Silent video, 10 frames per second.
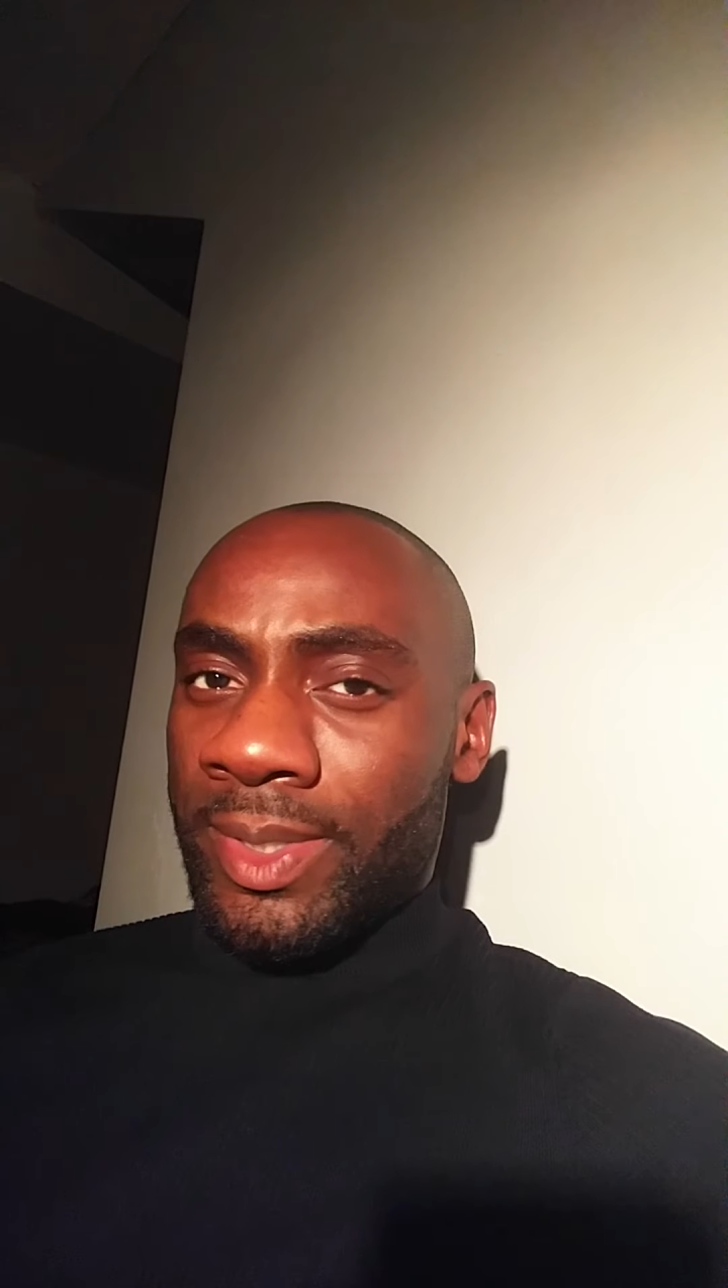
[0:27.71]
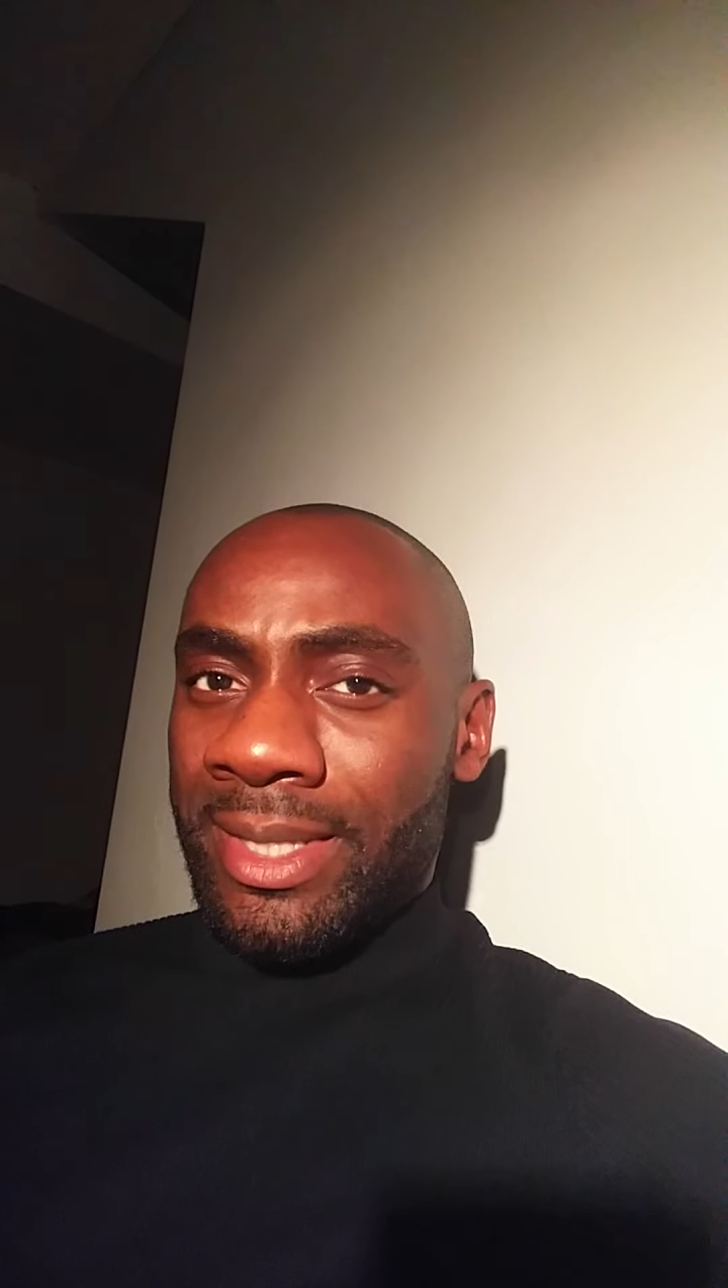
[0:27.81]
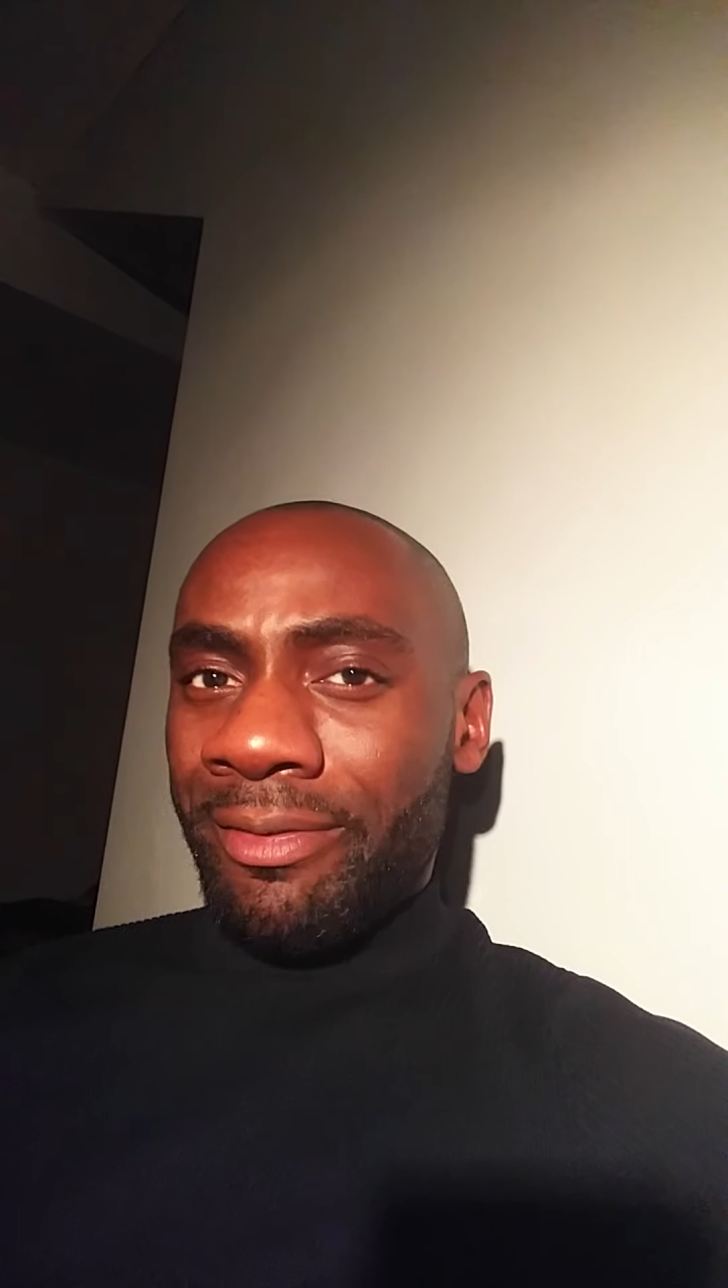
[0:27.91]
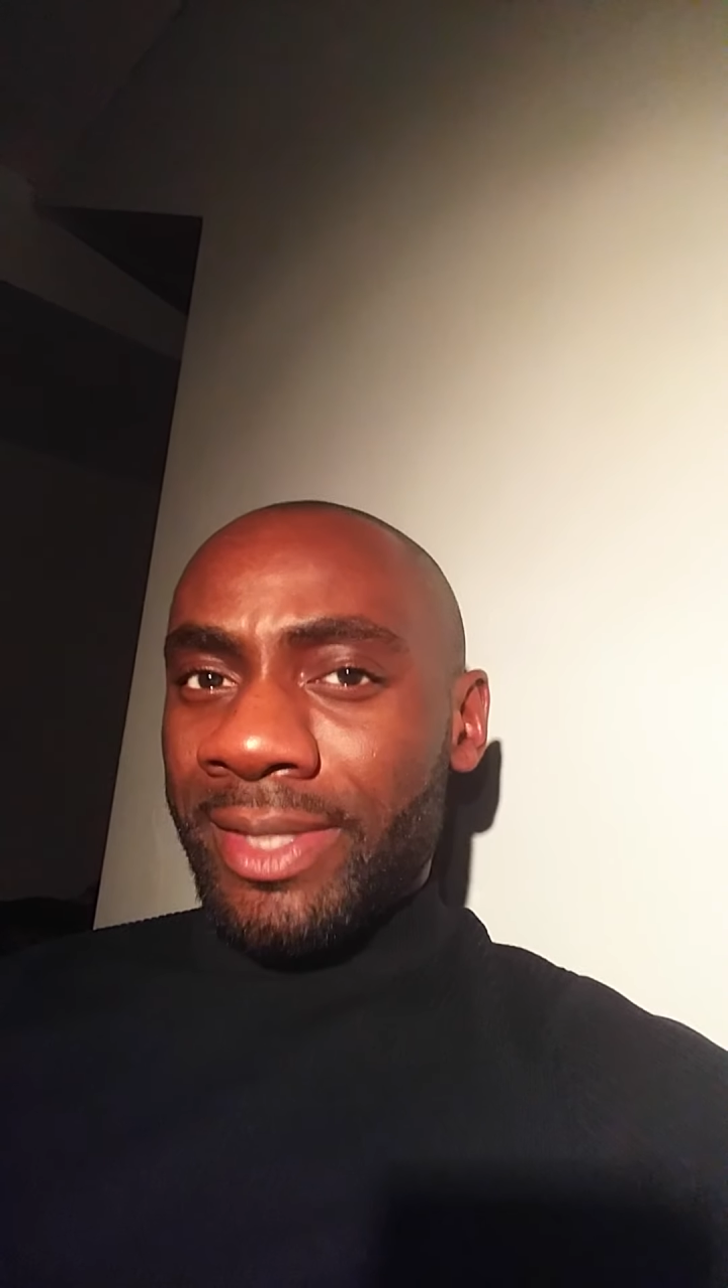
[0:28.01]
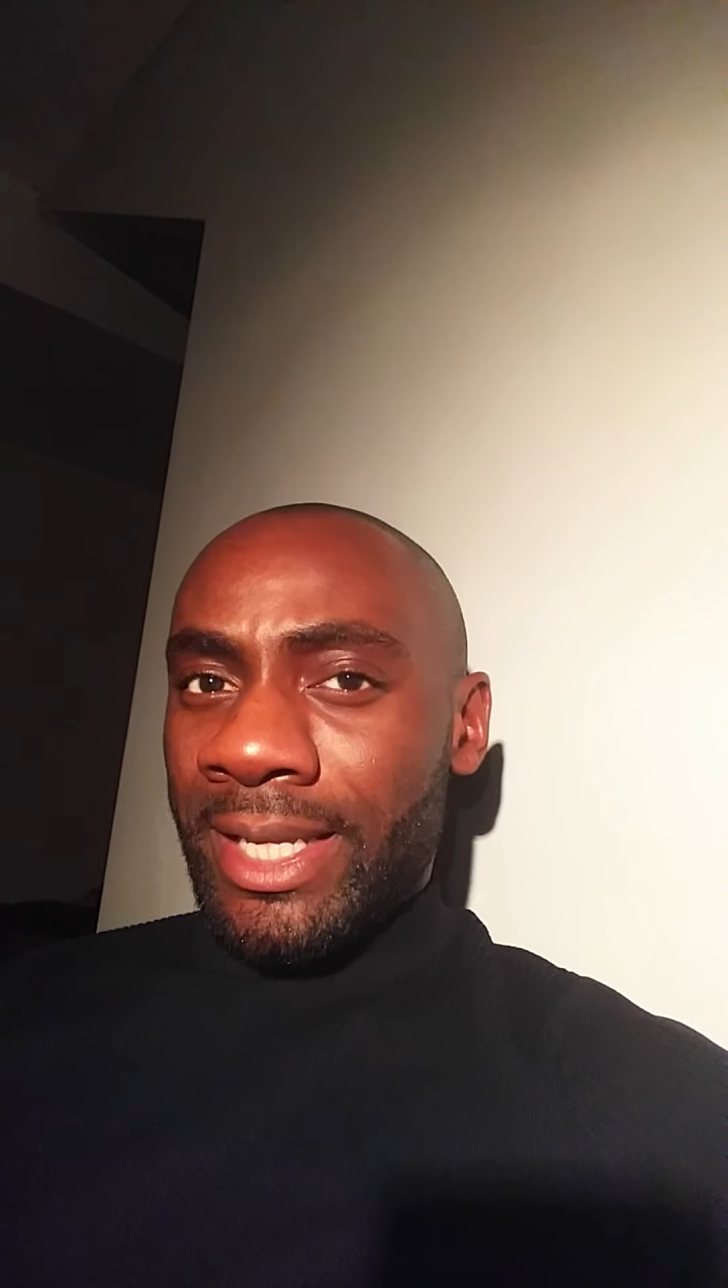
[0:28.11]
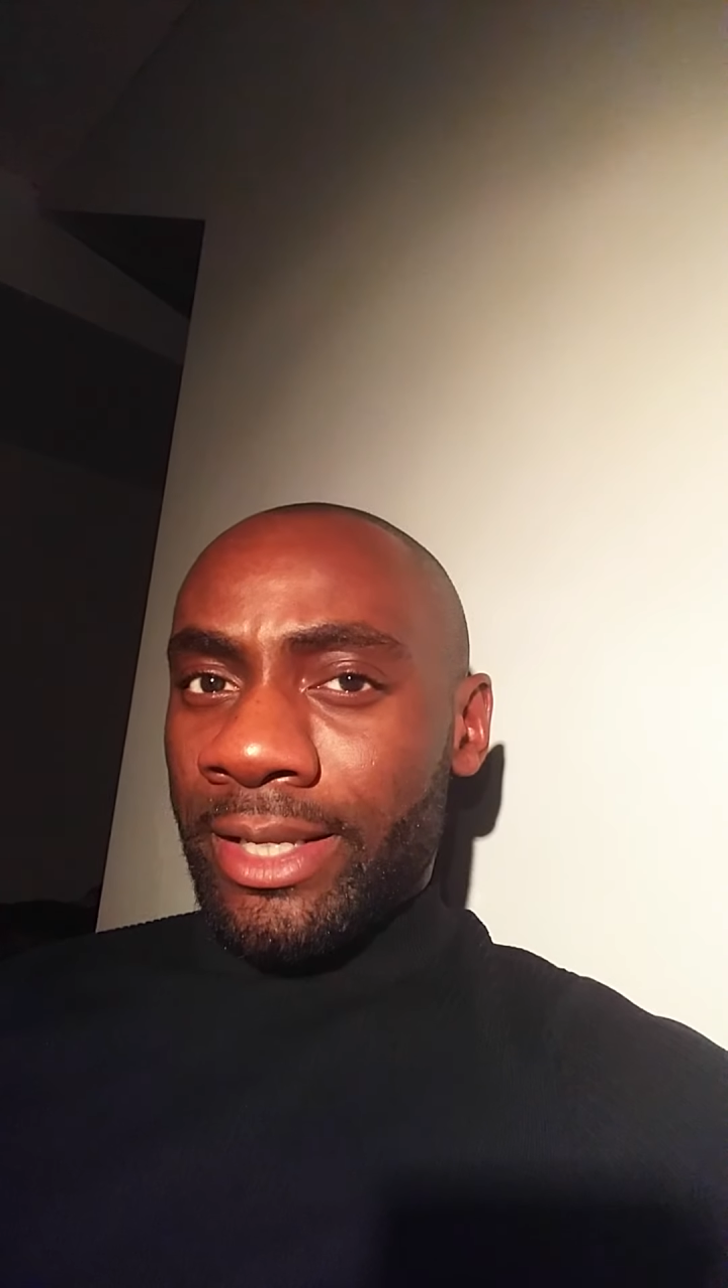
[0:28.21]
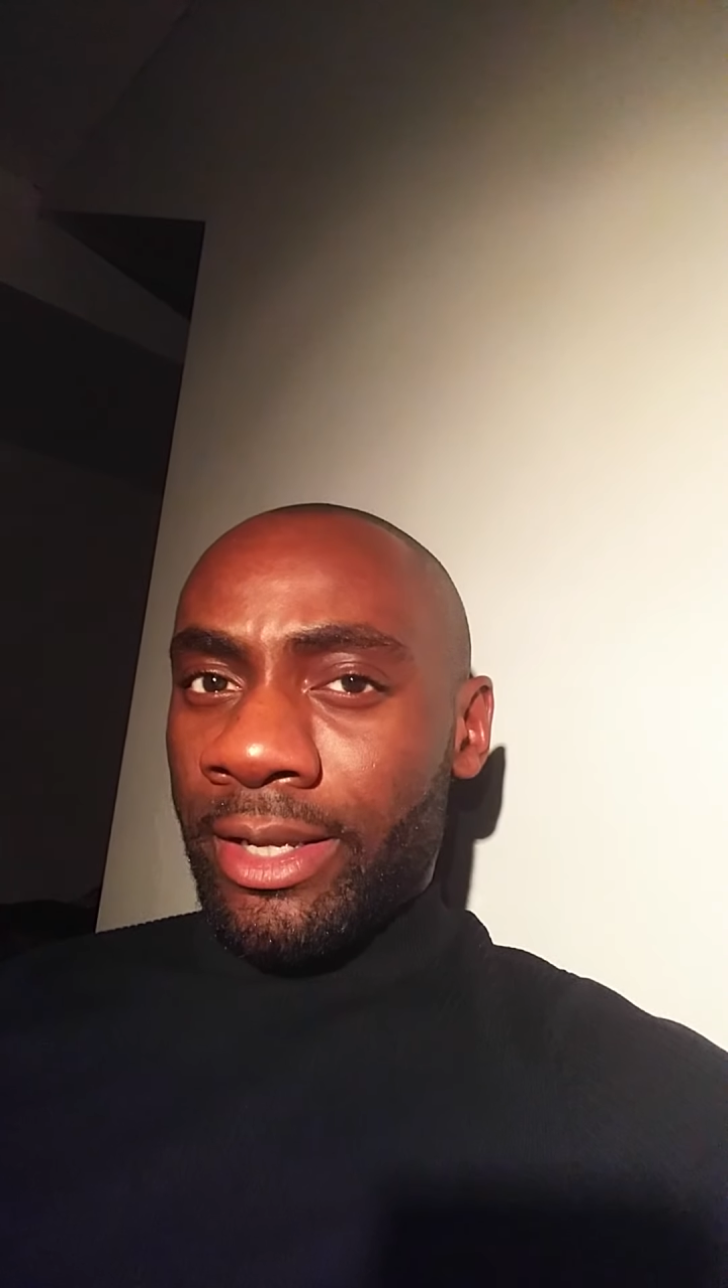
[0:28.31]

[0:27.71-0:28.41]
17